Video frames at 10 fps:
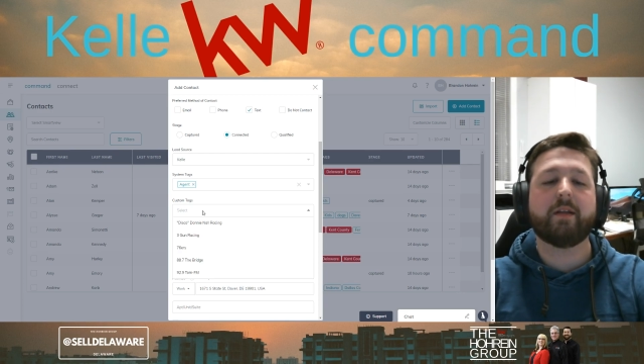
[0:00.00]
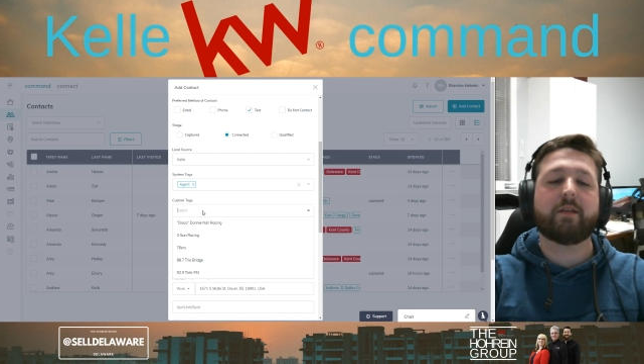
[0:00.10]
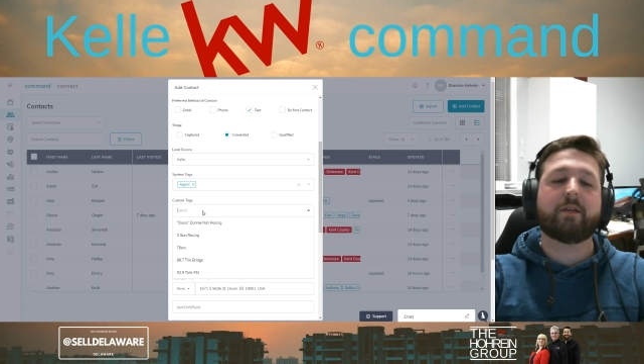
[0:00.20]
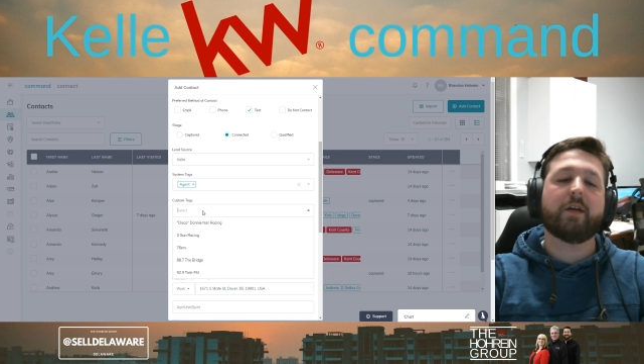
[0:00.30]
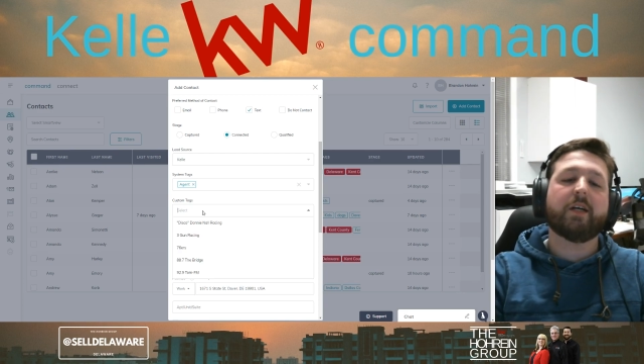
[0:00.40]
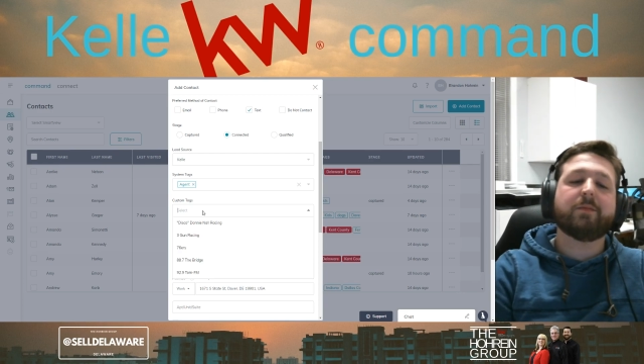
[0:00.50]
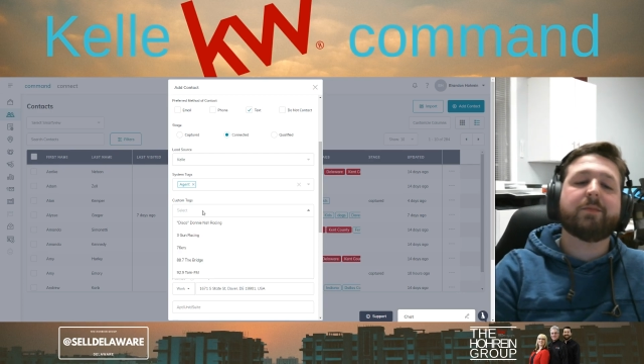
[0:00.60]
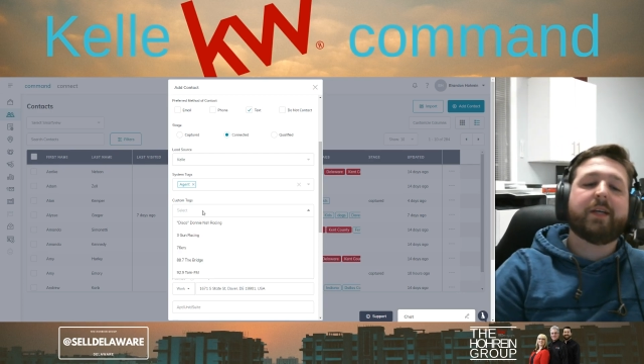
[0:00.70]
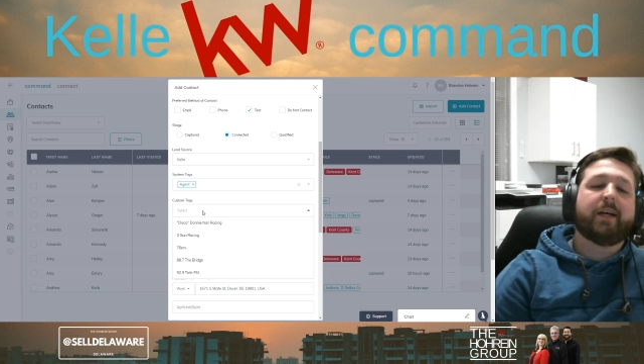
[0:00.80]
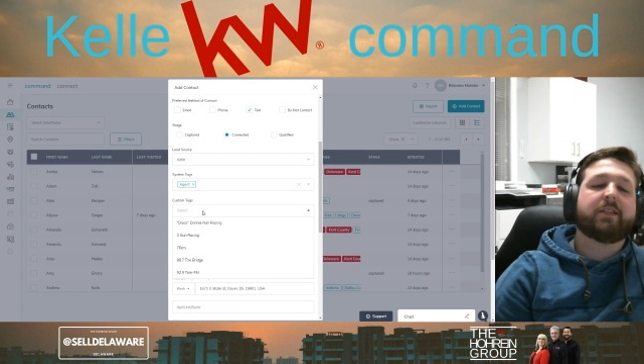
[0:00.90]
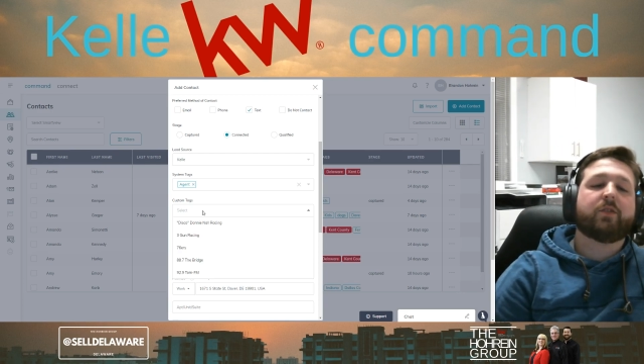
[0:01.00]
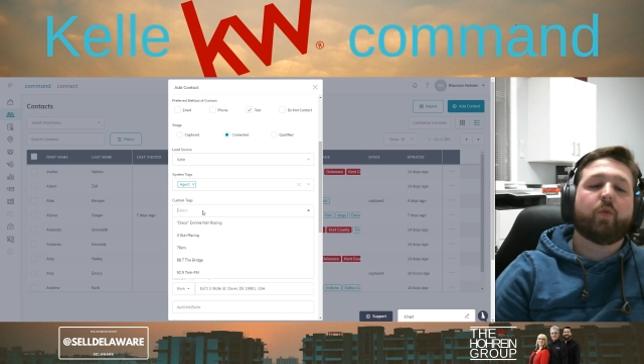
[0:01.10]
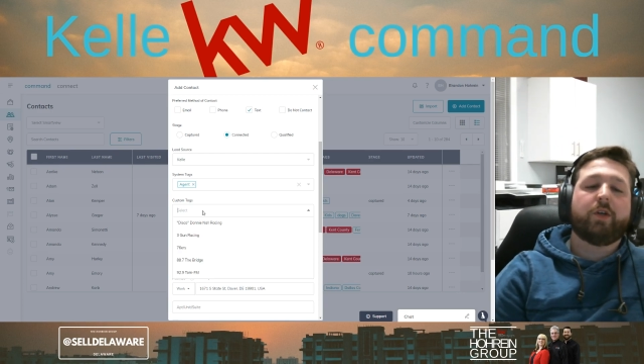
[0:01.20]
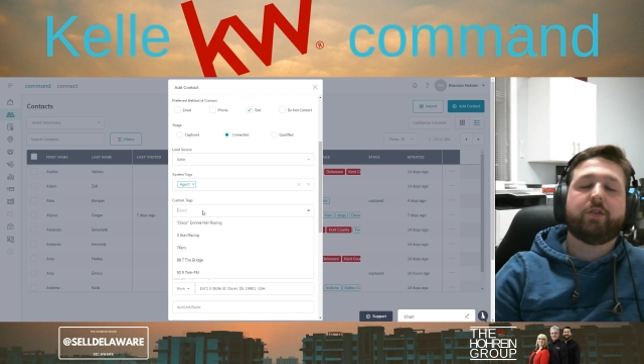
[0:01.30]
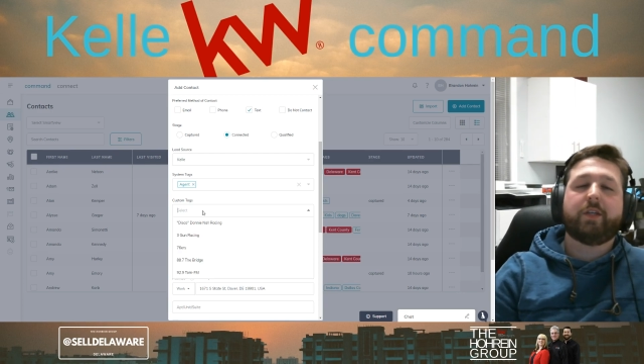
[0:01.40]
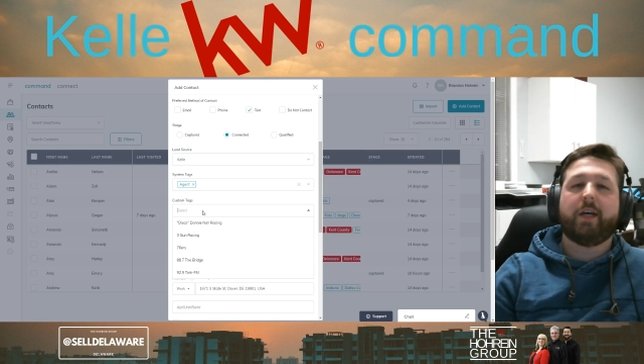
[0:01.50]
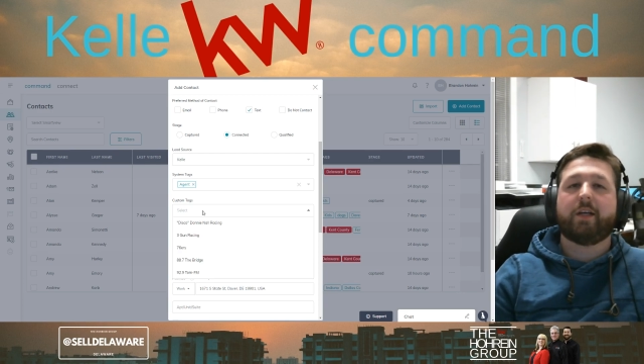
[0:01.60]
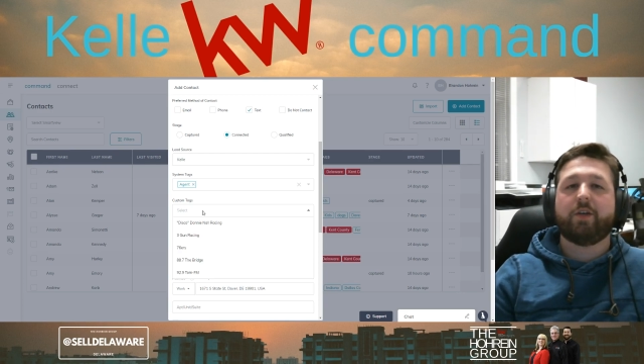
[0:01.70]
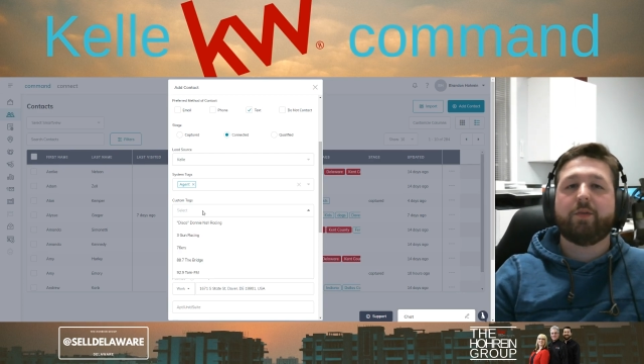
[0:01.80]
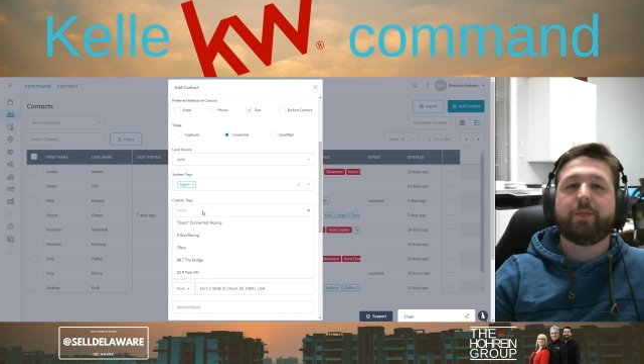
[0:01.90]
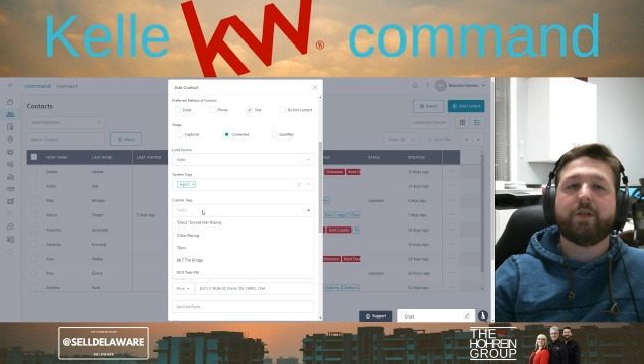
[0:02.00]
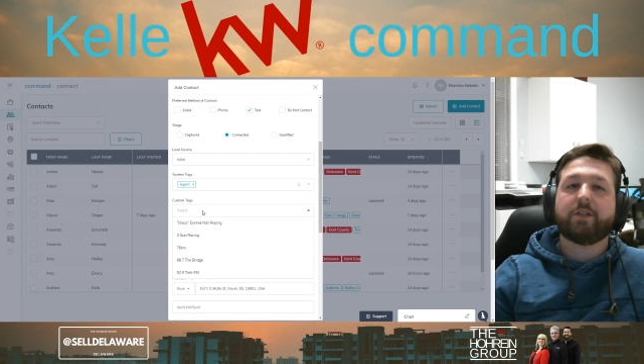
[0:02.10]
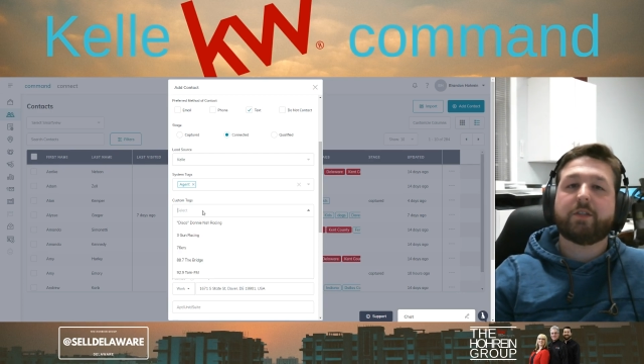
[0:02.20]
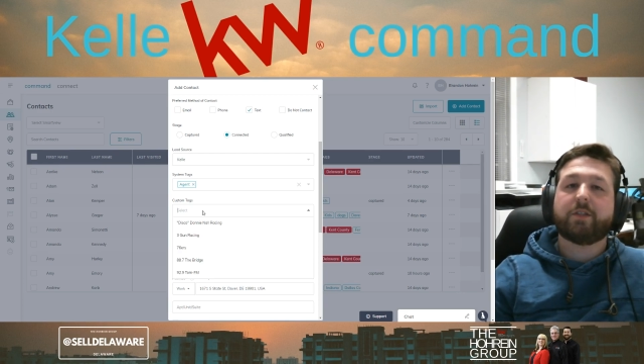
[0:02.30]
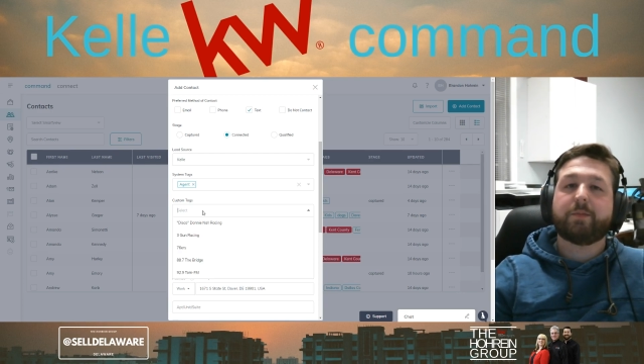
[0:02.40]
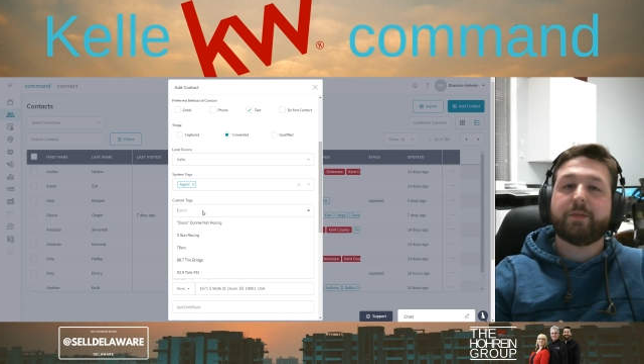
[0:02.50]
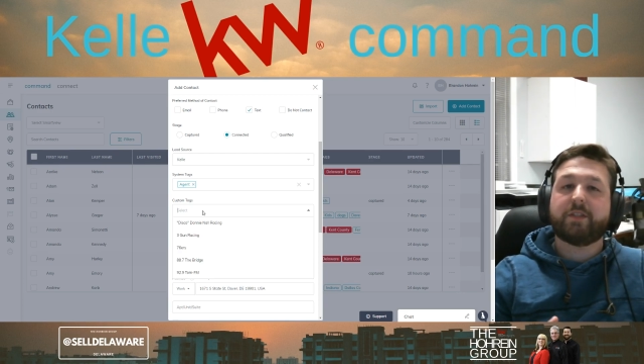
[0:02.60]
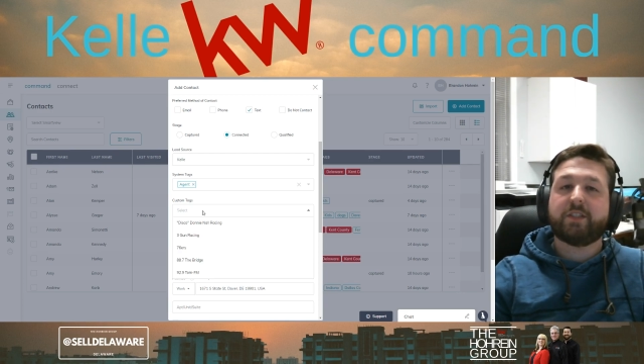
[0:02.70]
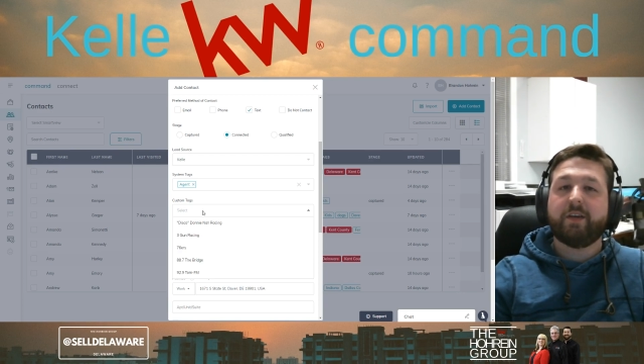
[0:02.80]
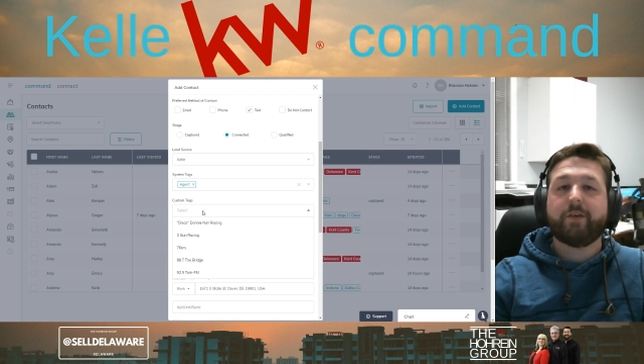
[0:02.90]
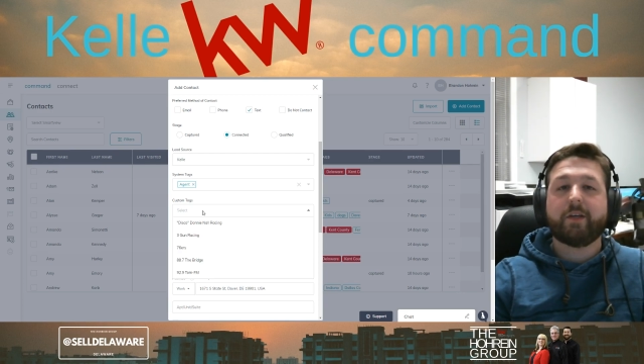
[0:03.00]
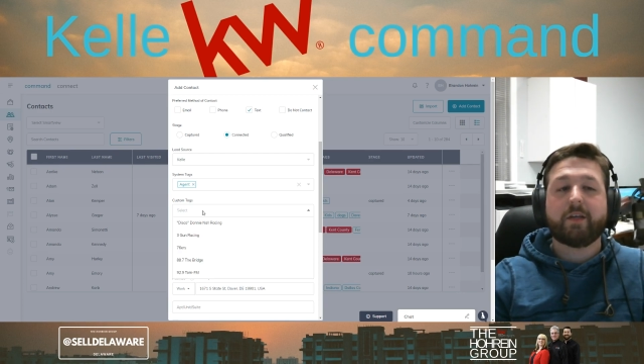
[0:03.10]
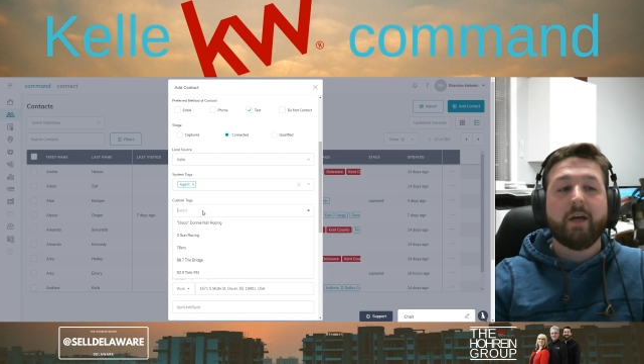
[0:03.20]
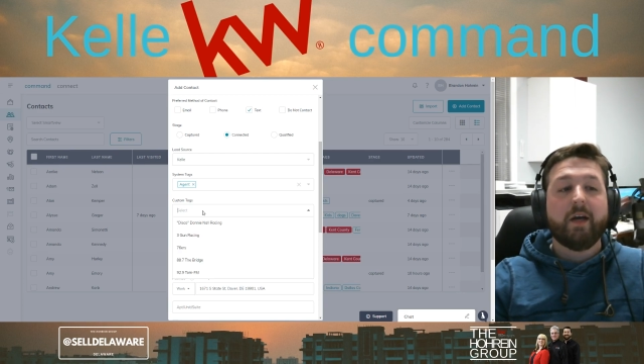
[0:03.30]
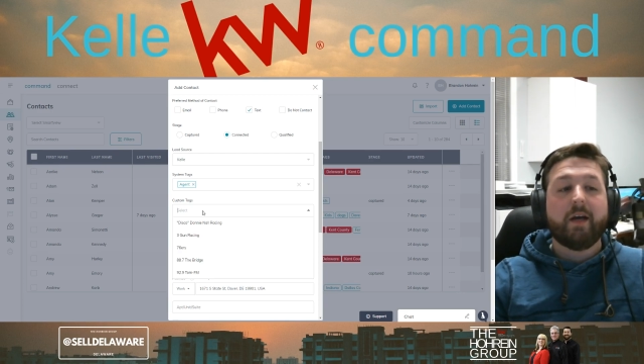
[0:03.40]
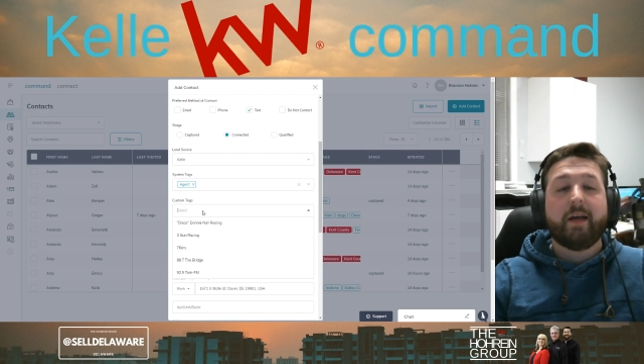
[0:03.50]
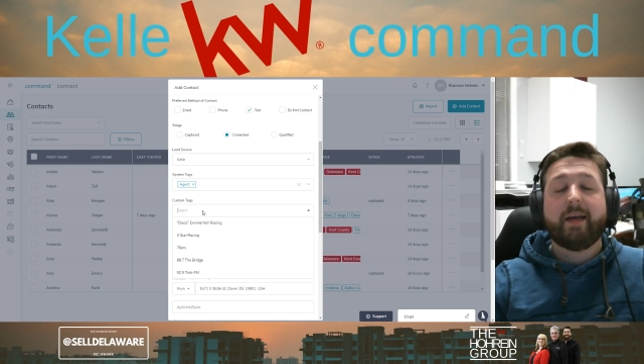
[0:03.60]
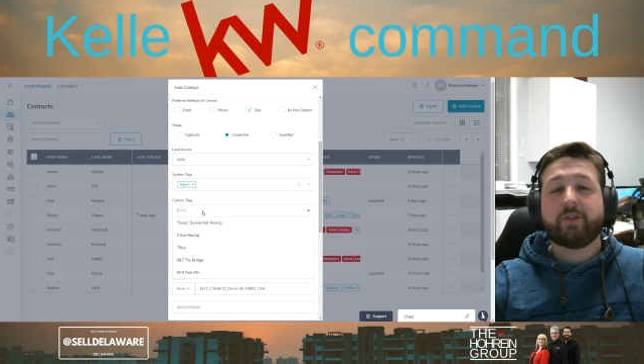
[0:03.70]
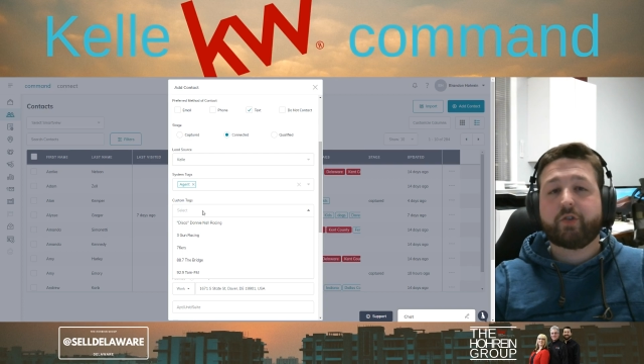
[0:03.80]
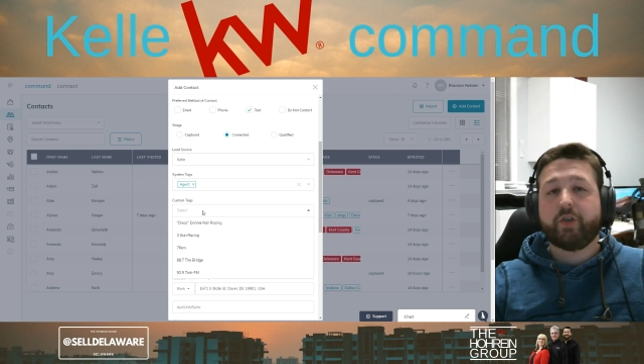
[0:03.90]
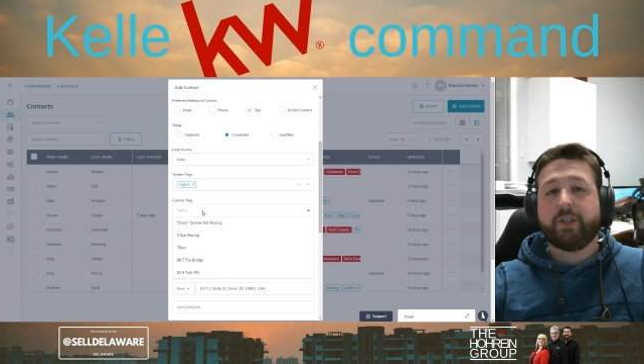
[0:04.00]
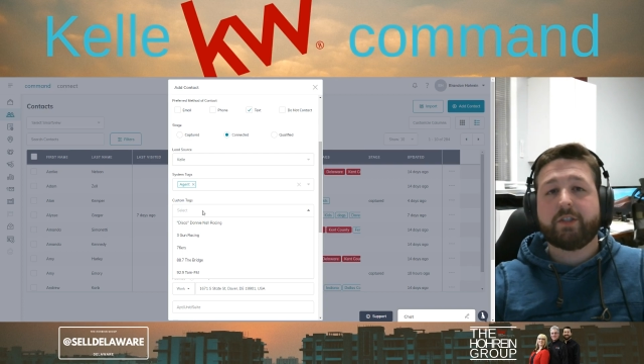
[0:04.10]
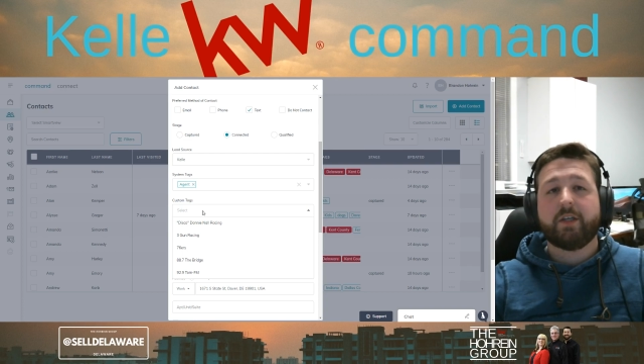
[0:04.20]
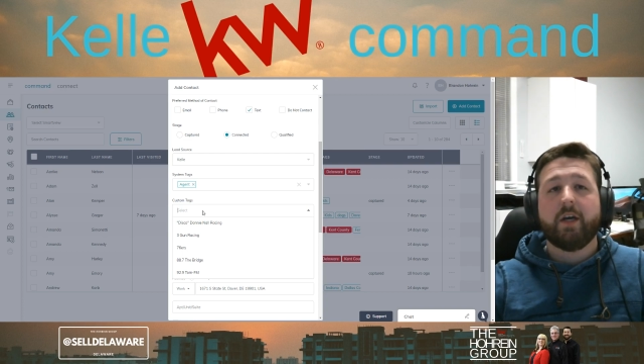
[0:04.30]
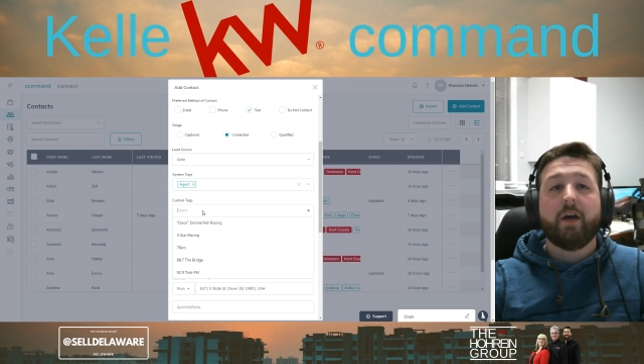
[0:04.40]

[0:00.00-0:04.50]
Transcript: custom tags is where you take and you put specific interest,